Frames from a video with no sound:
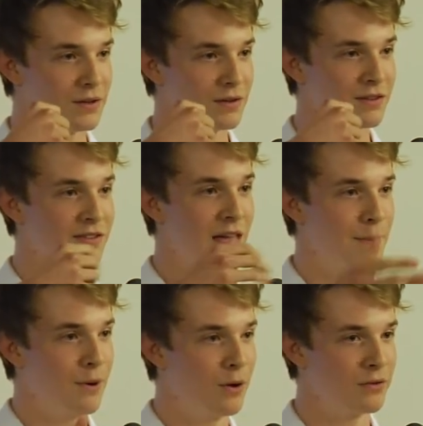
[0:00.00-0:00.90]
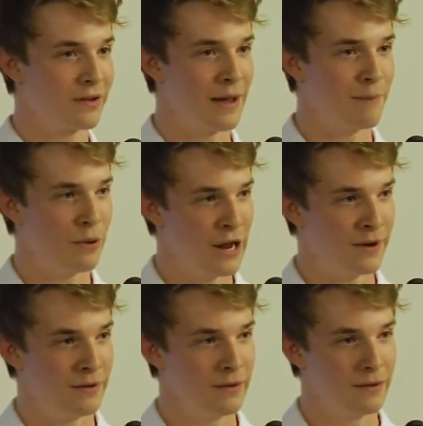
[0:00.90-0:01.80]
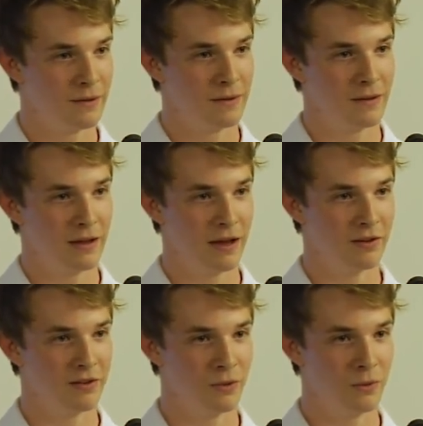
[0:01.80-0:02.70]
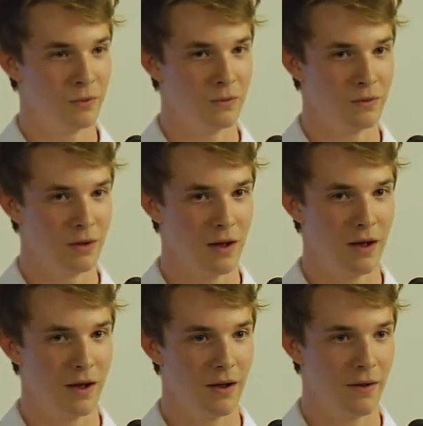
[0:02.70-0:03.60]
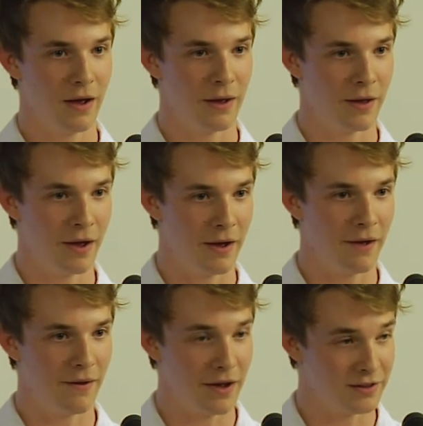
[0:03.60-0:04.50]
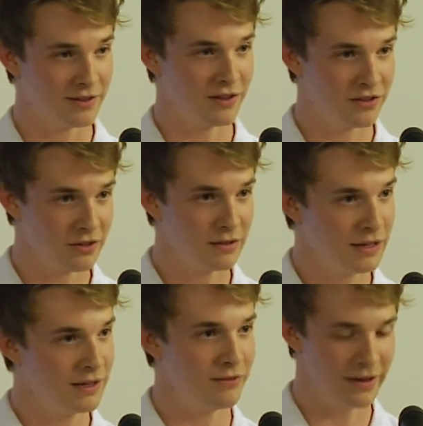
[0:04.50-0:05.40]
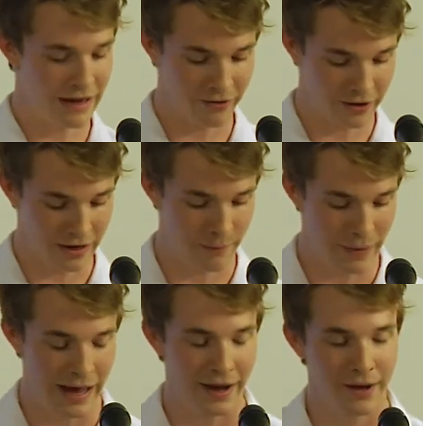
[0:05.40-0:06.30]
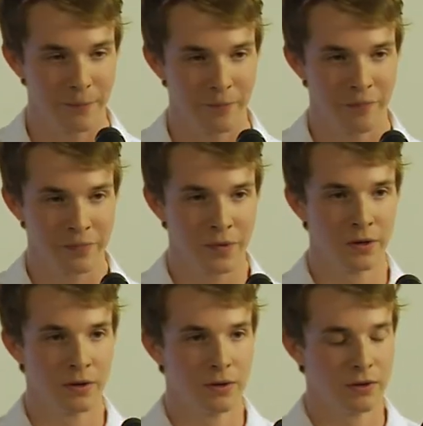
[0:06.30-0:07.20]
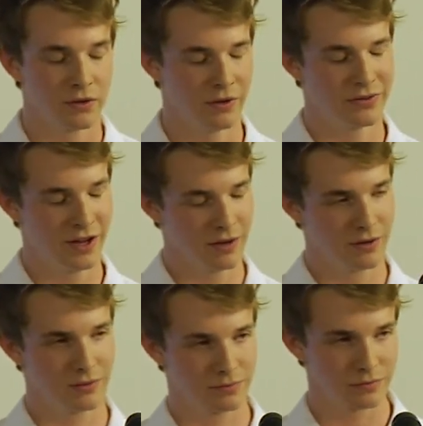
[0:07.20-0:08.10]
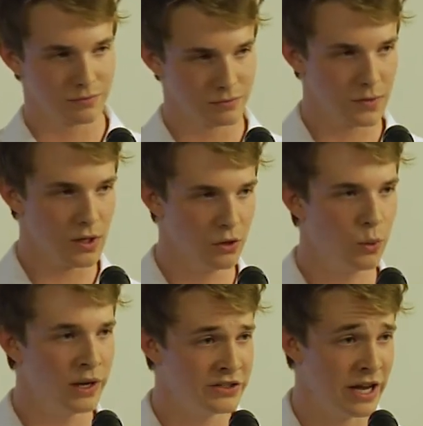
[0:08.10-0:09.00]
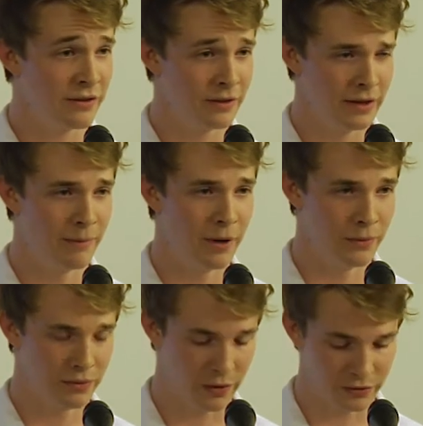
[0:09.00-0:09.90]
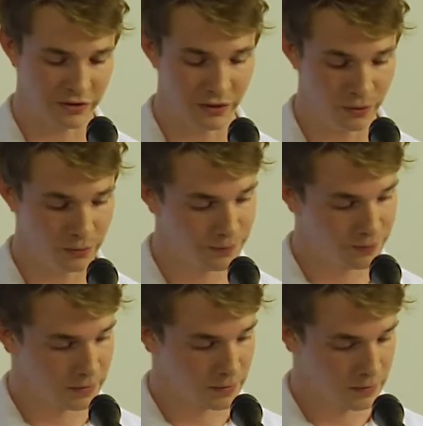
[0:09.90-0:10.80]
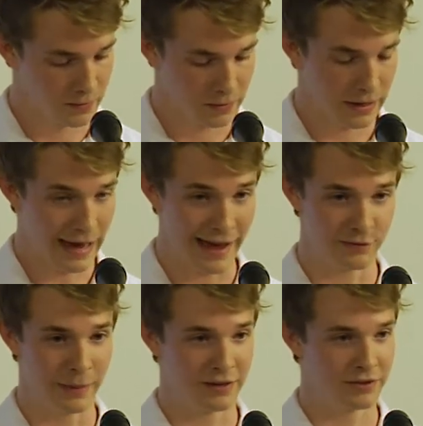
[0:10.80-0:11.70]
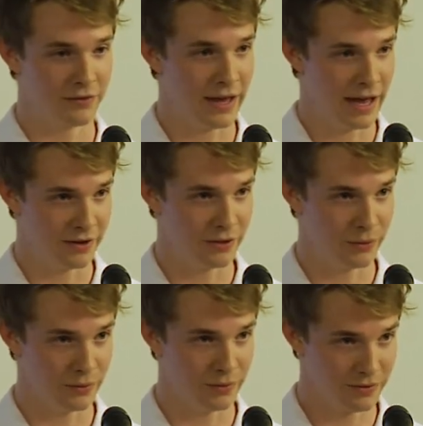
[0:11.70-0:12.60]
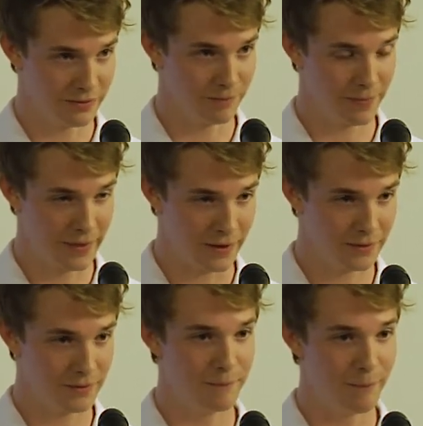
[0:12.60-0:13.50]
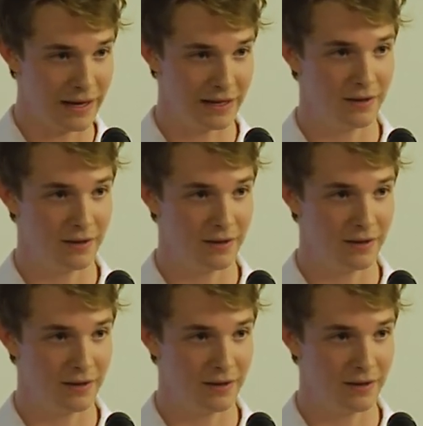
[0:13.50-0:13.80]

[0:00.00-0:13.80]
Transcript: step out of Cape Breton into a decision to leave and never come back. So I've talked quite generally about those two aspects of the attitudes that many